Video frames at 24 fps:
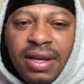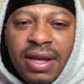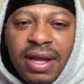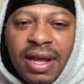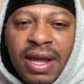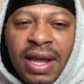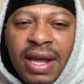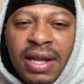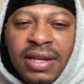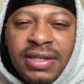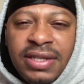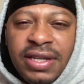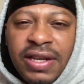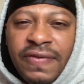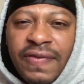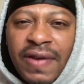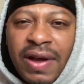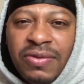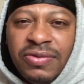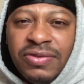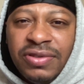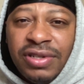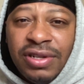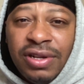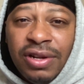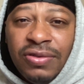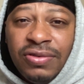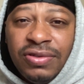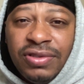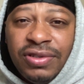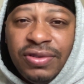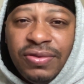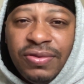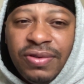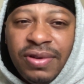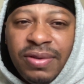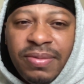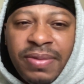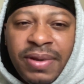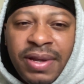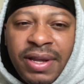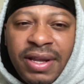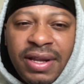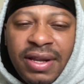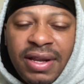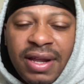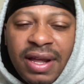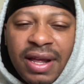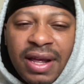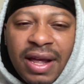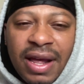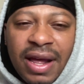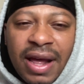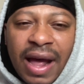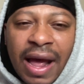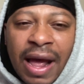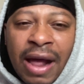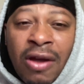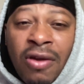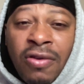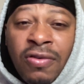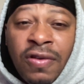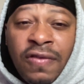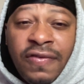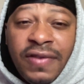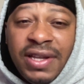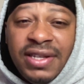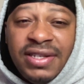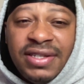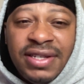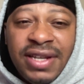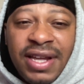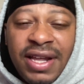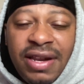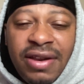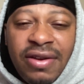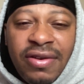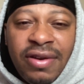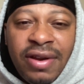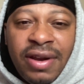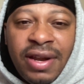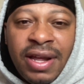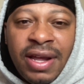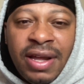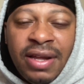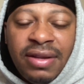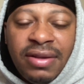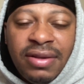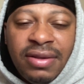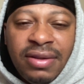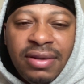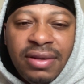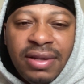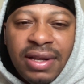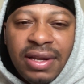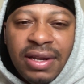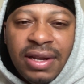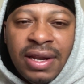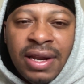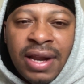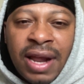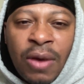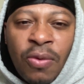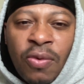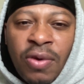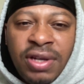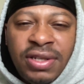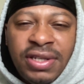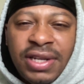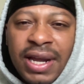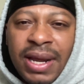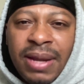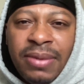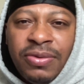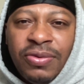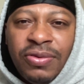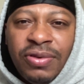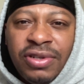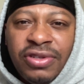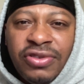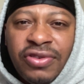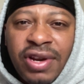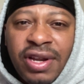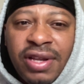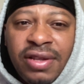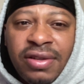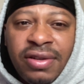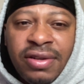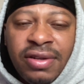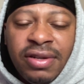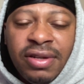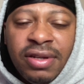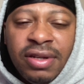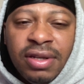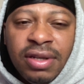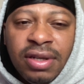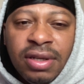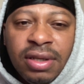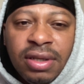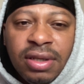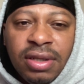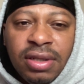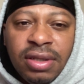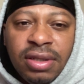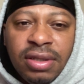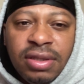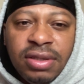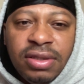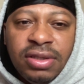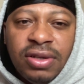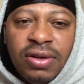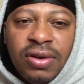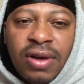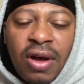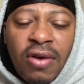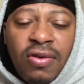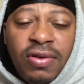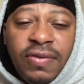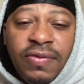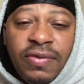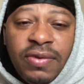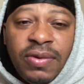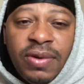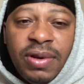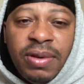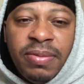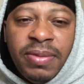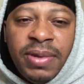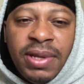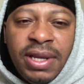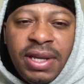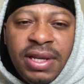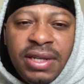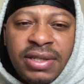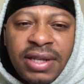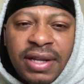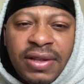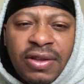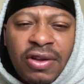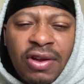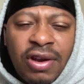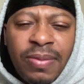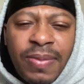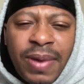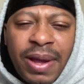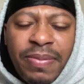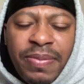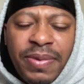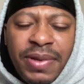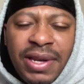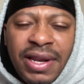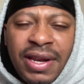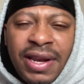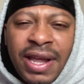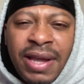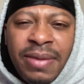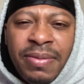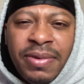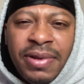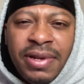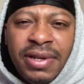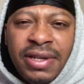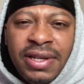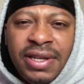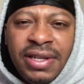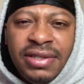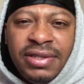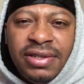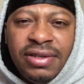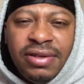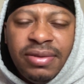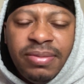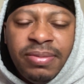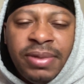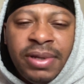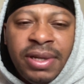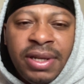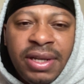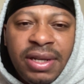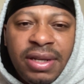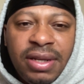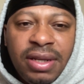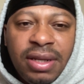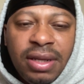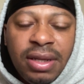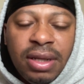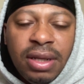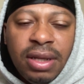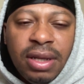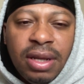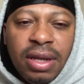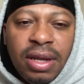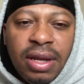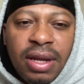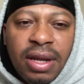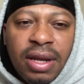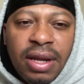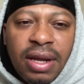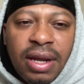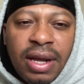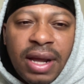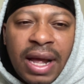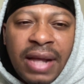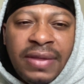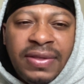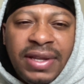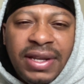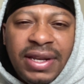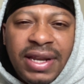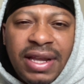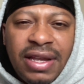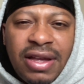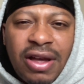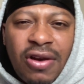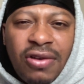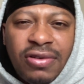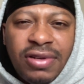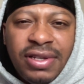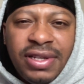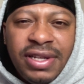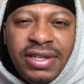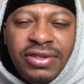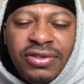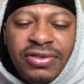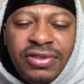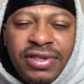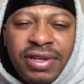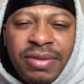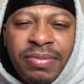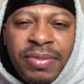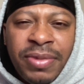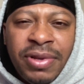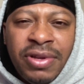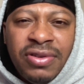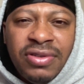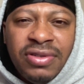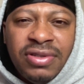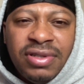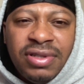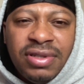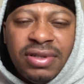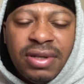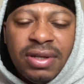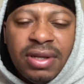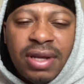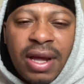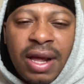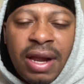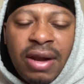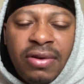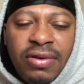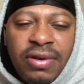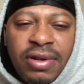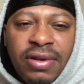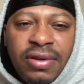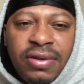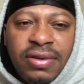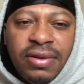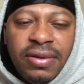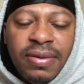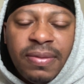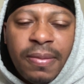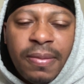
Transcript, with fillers: and see if I was close to it, but I don't know if they said it or not. Not one time through the trailer. So I don't even know what it means. I thought it might be the name of the lizard, but I think they called the lizard something else. I don't know.